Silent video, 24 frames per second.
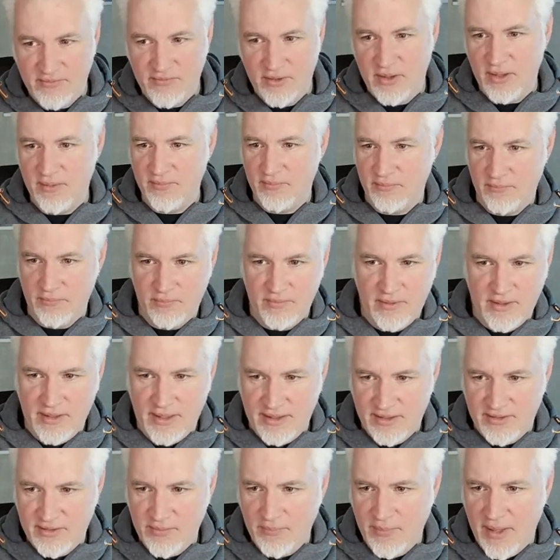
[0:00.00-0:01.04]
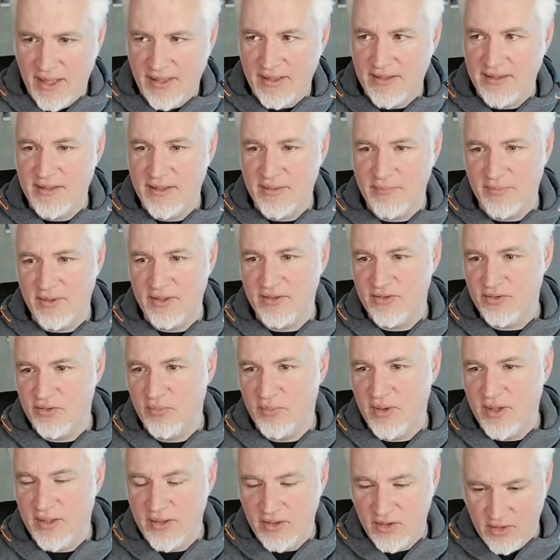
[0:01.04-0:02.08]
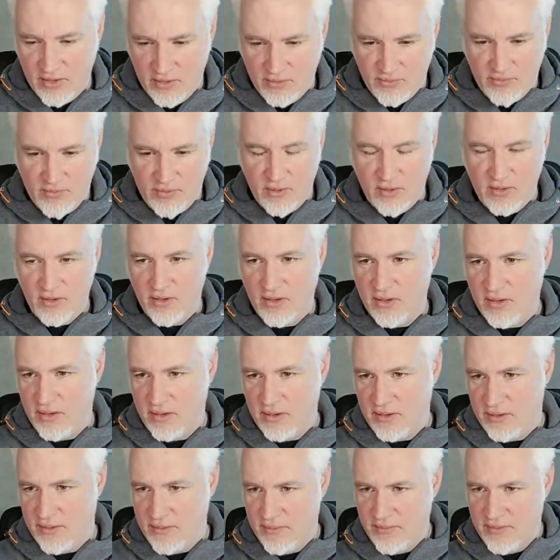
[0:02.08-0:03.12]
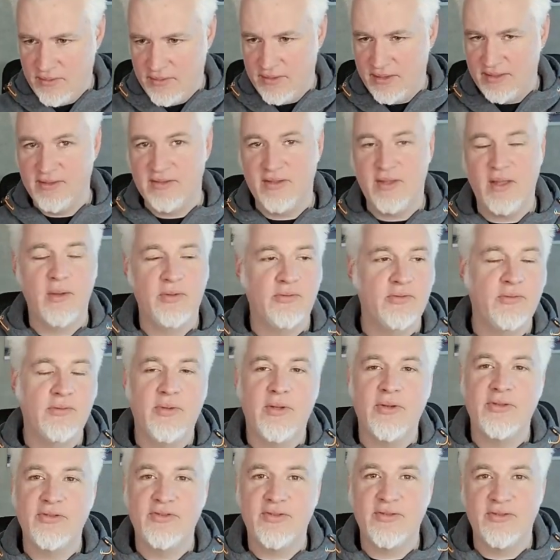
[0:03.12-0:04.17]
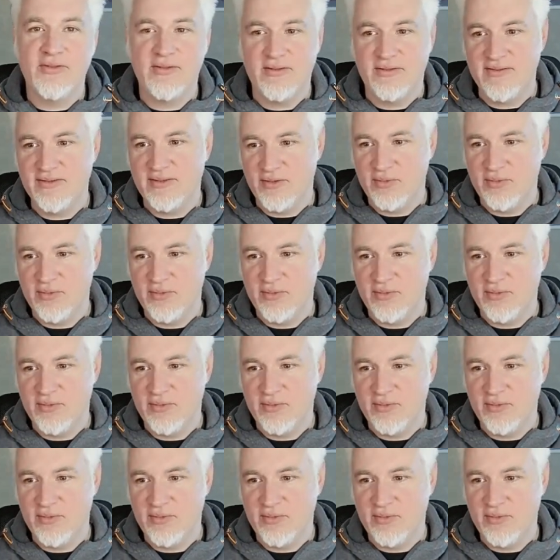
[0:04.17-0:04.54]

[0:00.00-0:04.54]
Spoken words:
I'm expecting a bit too much in terms of consistency